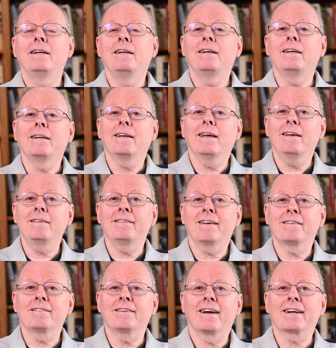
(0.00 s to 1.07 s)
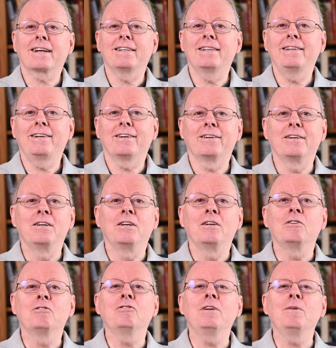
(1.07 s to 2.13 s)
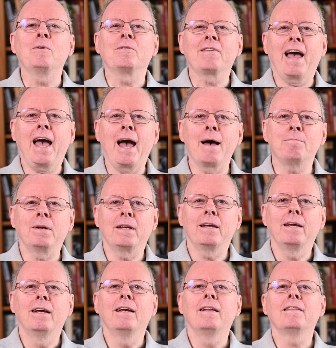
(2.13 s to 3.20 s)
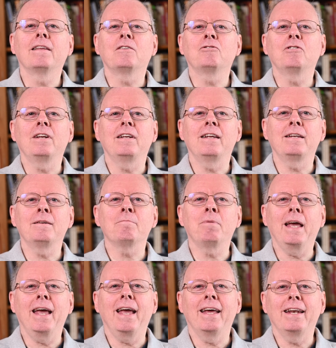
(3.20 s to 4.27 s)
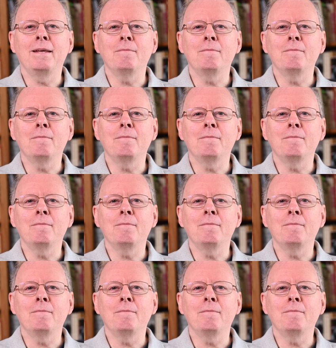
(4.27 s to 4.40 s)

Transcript: In case that's not clear, she was happy that she didn't pay any